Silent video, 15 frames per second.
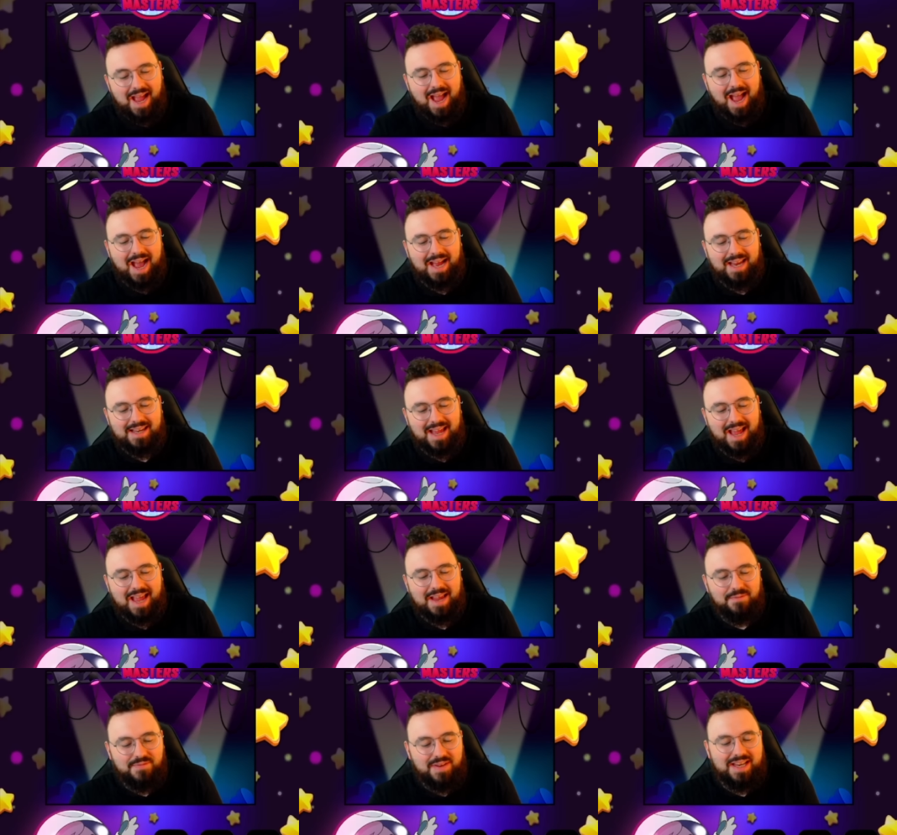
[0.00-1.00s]
and
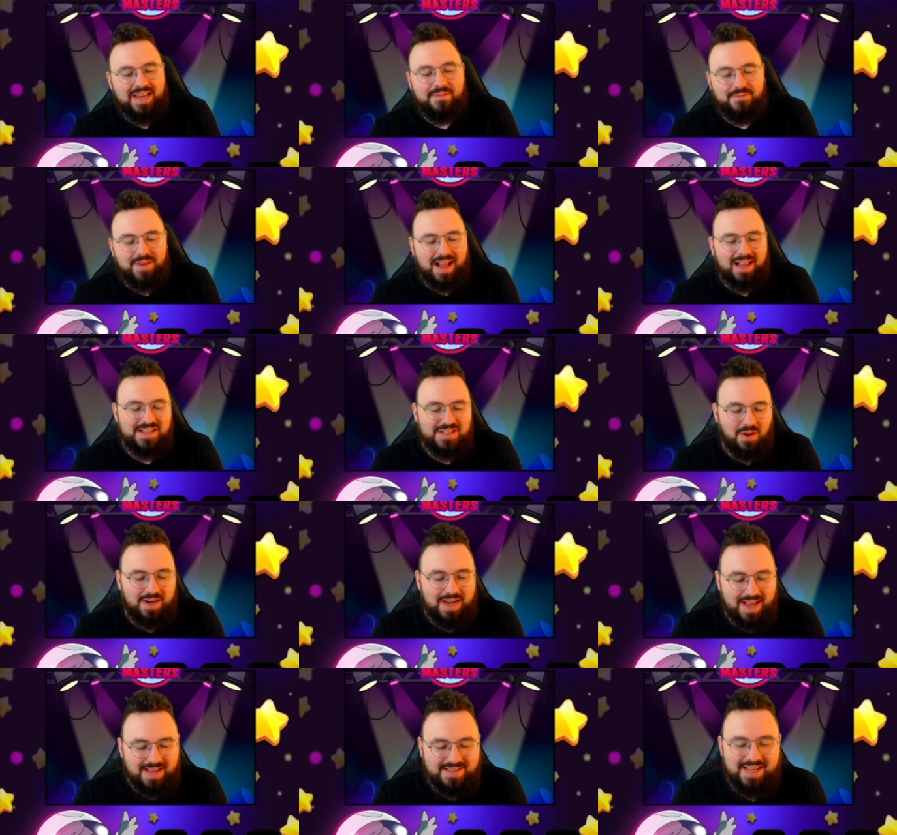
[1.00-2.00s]
a Vinnie
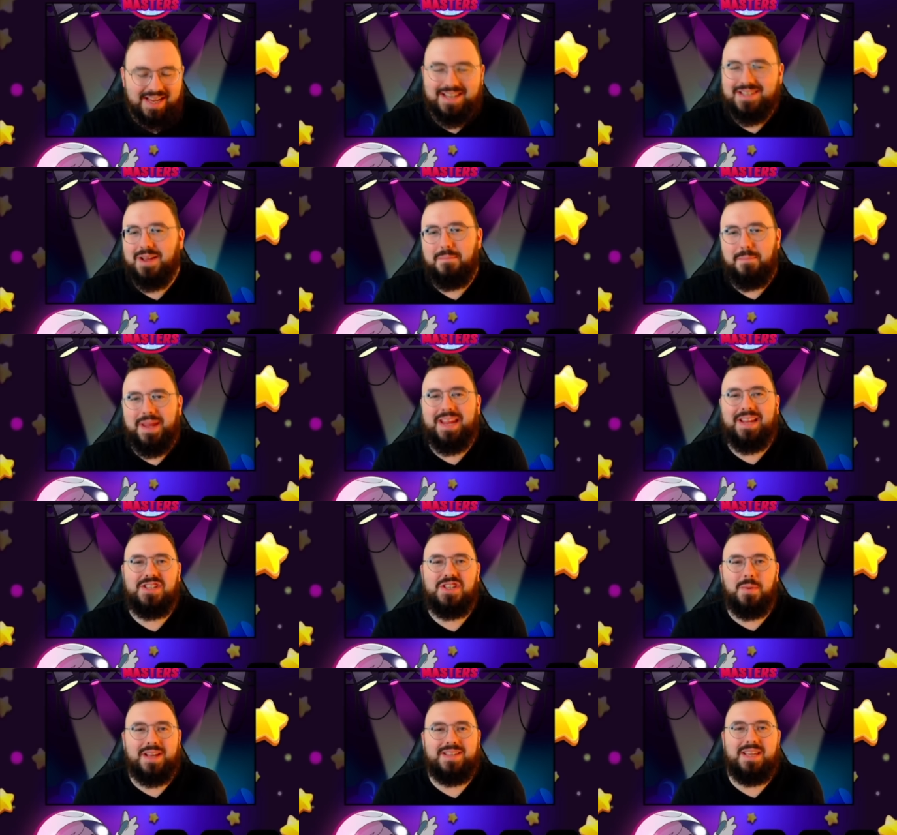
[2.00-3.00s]
Valentine SE. So beating
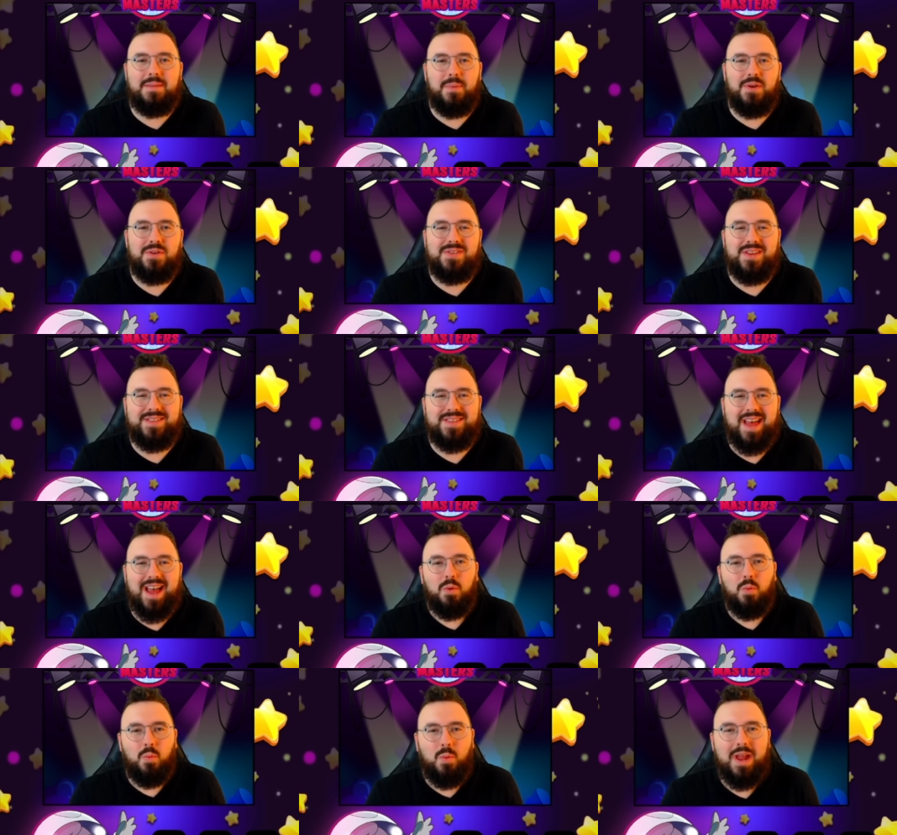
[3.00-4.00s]
two SE boosters
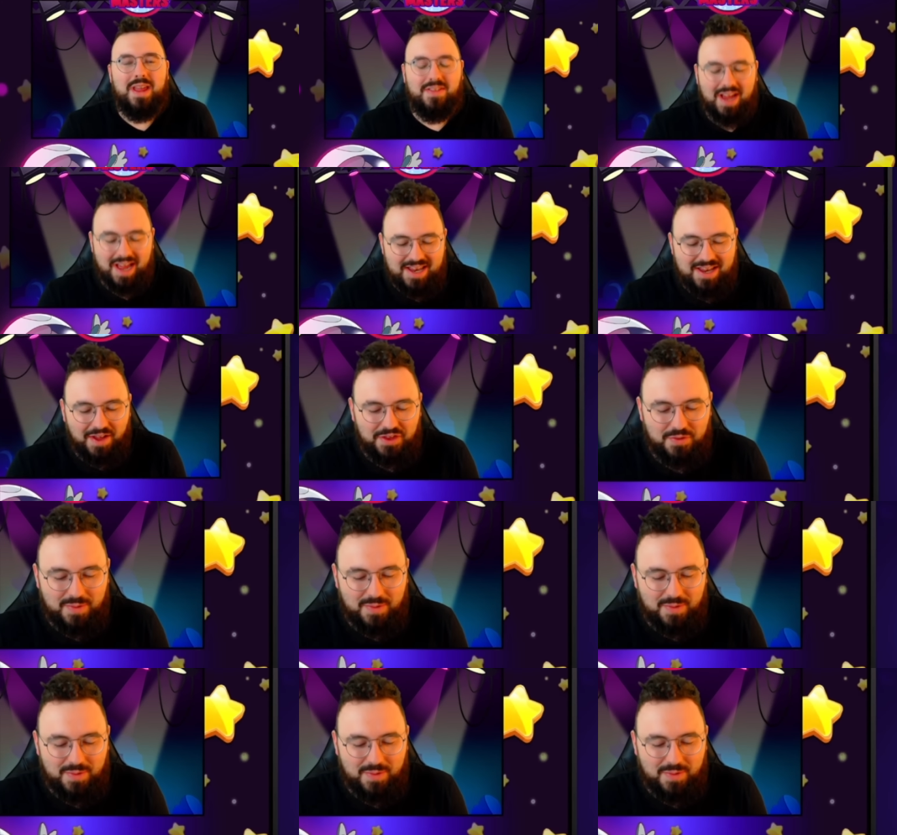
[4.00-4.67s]
there with another